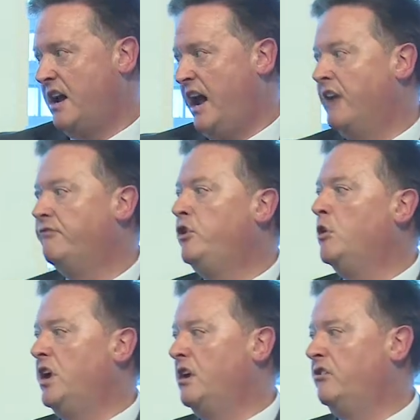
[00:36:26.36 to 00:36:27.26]
and
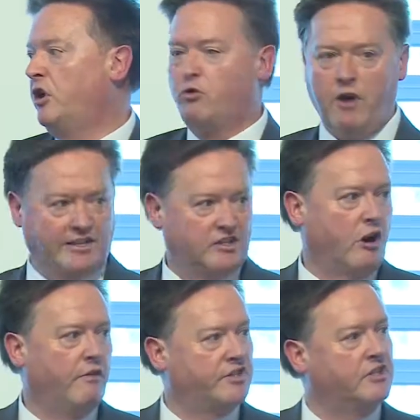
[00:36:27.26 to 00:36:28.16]
viewing the great
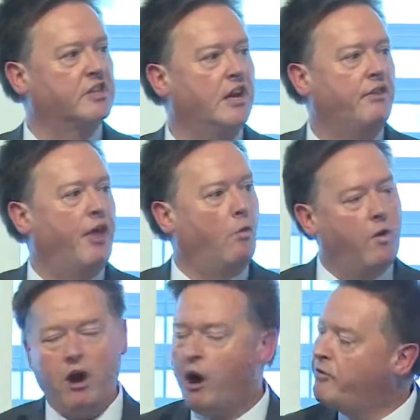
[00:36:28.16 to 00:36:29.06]
services that
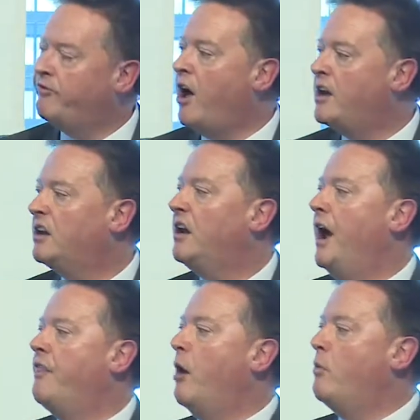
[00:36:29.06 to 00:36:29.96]
we are providing
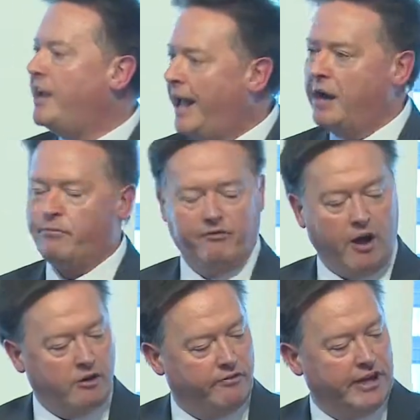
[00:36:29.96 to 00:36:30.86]
and that we can
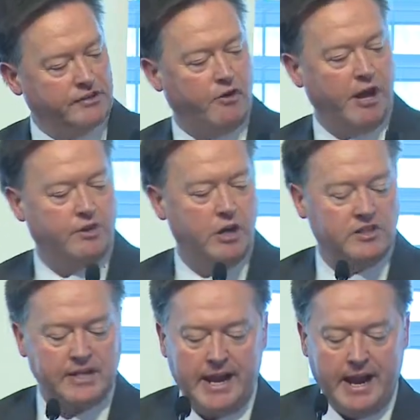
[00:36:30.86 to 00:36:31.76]
provide over the next 5
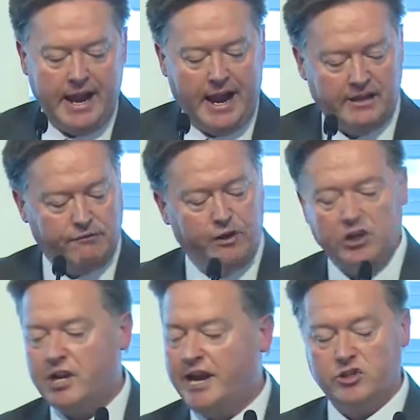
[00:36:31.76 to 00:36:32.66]
years. And to
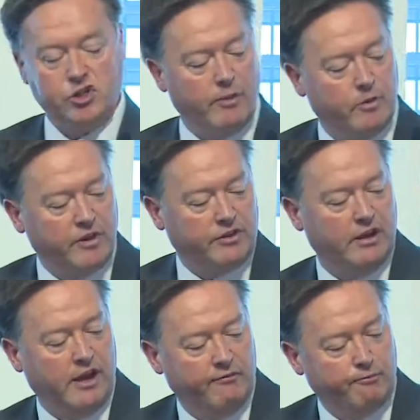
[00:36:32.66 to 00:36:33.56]
finish, ladies and gentlemen, with
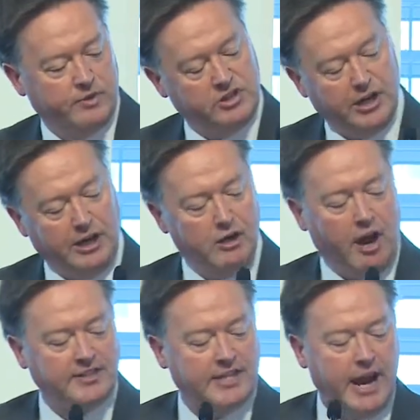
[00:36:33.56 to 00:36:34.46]
a particularly
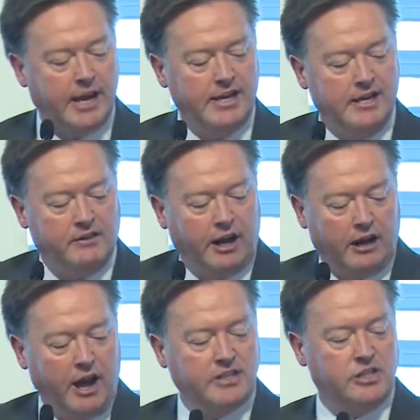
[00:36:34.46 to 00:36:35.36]
nice saying that I
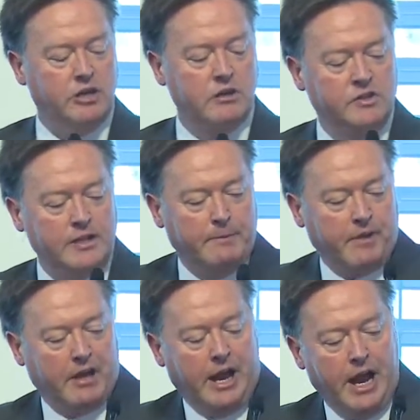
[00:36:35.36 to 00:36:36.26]
like to use,
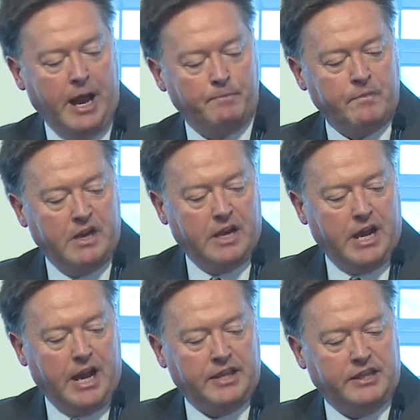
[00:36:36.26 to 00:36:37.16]

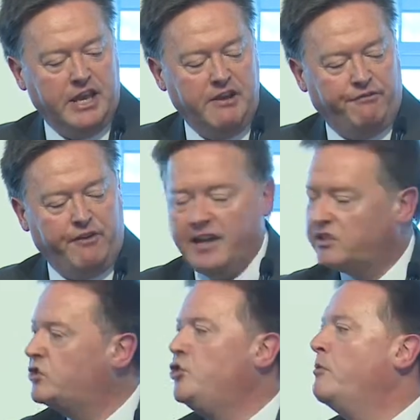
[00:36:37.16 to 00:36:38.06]
the
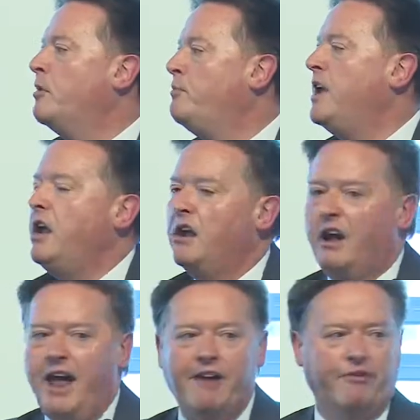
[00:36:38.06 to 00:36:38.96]
fastest human being
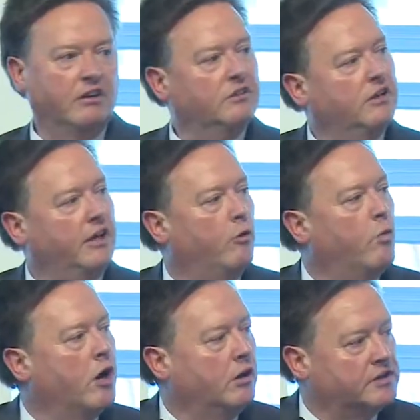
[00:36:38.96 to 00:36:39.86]
ever in the
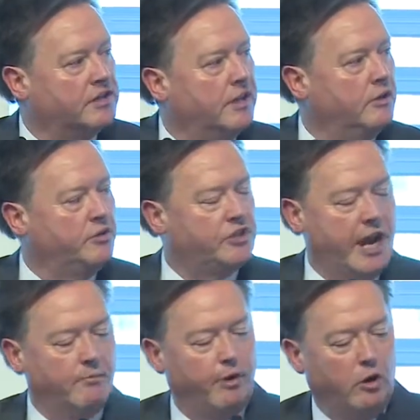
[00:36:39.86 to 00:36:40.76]
world,
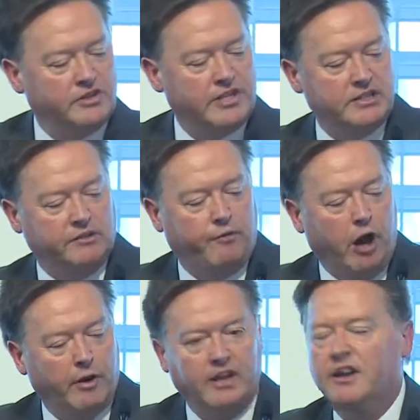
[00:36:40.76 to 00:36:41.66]
Usain Bolt, says the
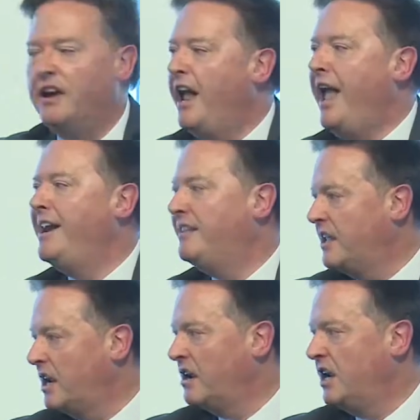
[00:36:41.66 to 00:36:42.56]
following:
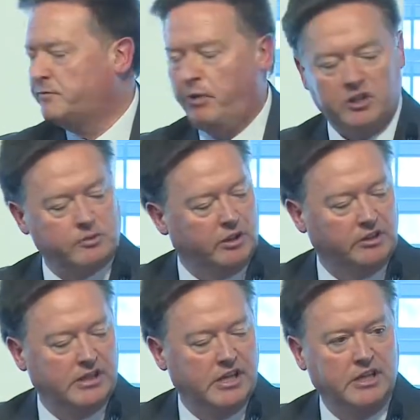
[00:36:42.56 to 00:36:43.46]
anything is possible.
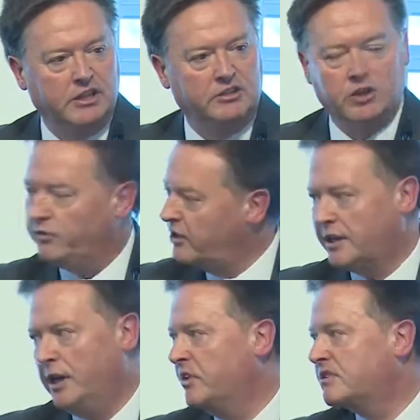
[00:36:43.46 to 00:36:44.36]
Don't think
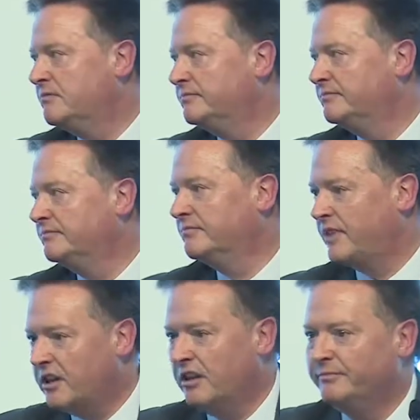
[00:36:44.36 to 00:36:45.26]
limits.
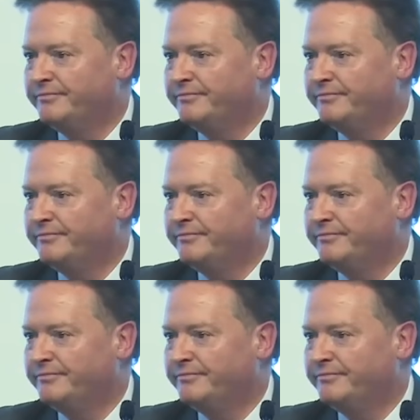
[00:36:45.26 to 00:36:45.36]
Thank you.